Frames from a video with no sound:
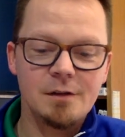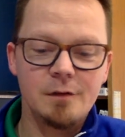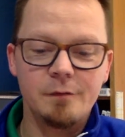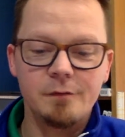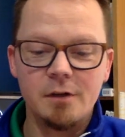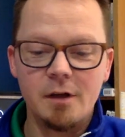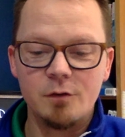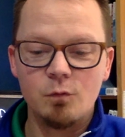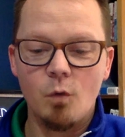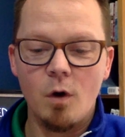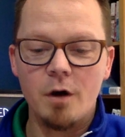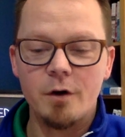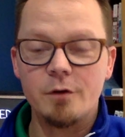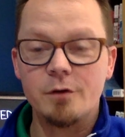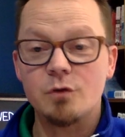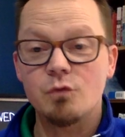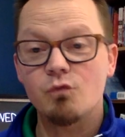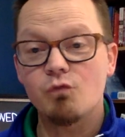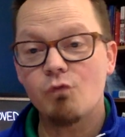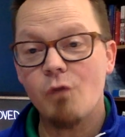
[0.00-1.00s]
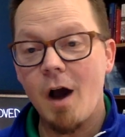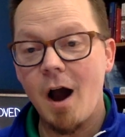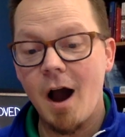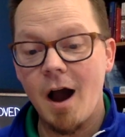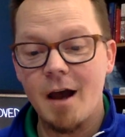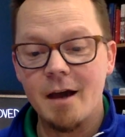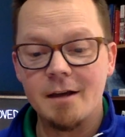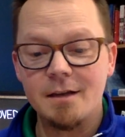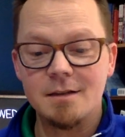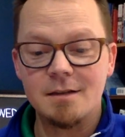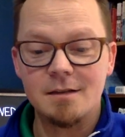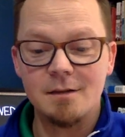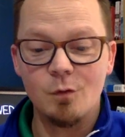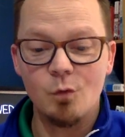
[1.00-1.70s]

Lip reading: and the floodwaters rise,